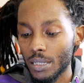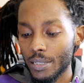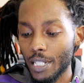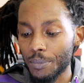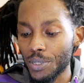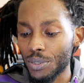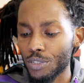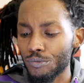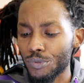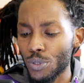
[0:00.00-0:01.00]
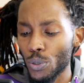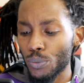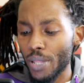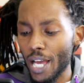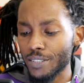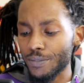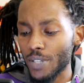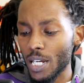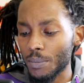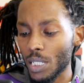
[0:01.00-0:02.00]
Debuted in
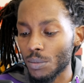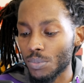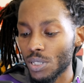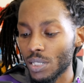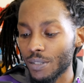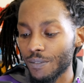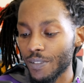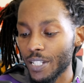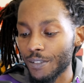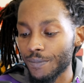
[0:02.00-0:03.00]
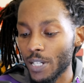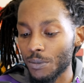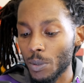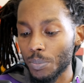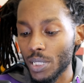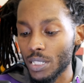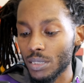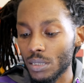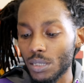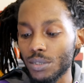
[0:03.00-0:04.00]
2005 by LeBron, a fan favorite player
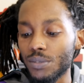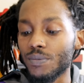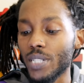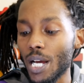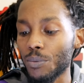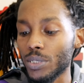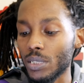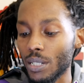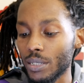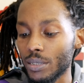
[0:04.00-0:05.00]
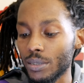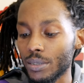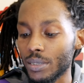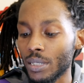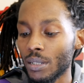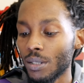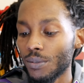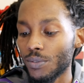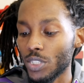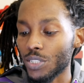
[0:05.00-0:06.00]
exclusive now returns
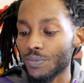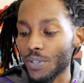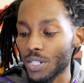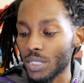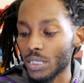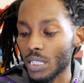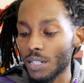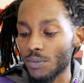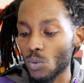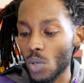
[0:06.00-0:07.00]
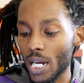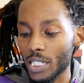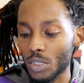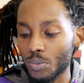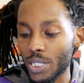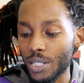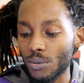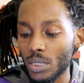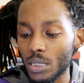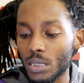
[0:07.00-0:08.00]
for its first ever widespread
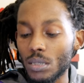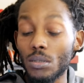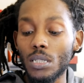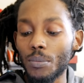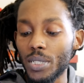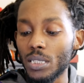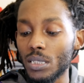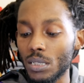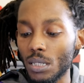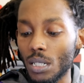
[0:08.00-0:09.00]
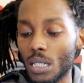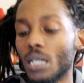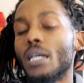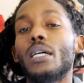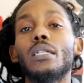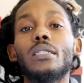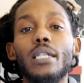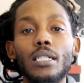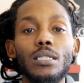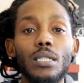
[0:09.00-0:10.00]
release. So it's gonna be a GR.
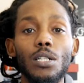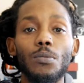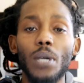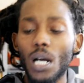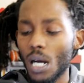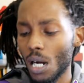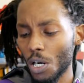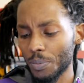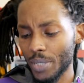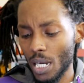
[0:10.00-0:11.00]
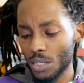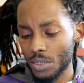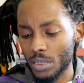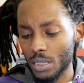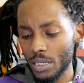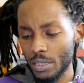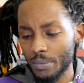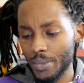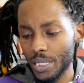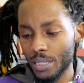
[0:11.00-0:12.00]
That is dope. I hope y'all
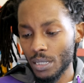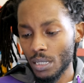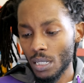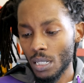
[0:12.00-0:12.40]
sleep, man.